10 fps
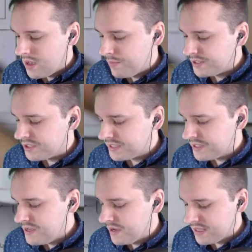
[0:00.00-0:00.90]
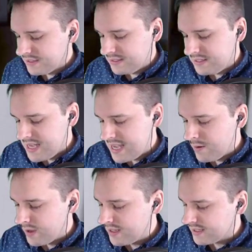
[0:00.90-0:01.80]
but just so you can see
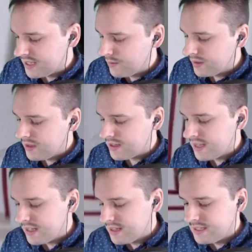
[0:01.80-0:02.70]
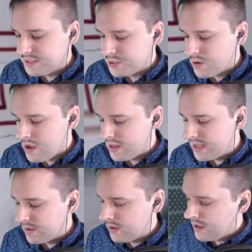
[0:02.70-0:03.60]
what this thing would look like, this
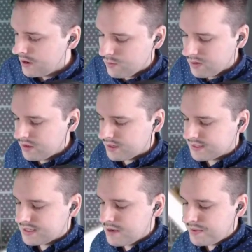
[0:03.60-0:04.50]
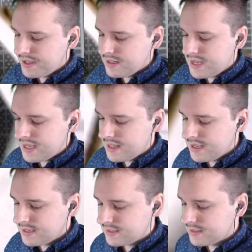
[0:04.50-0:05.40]
drawing will look something like
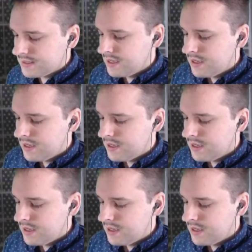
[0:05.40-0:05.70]
this